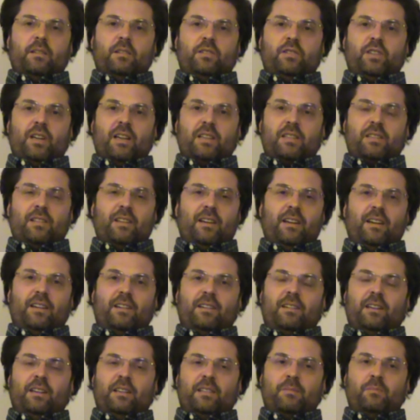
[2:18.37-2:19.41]
Just
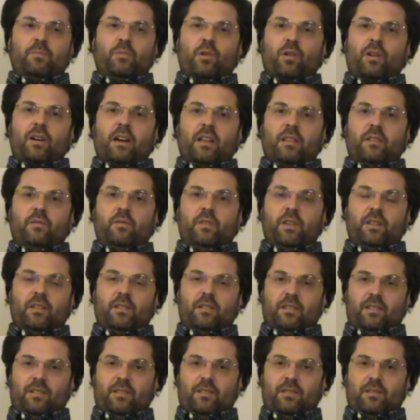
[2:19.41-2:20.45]
like it's more
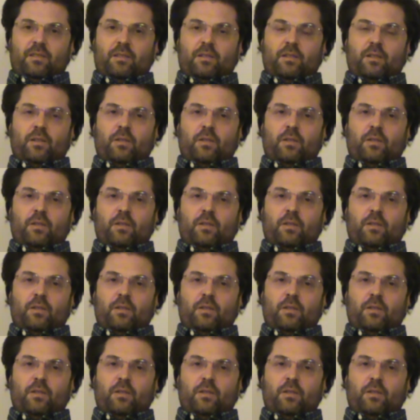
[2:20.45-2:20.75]
convenient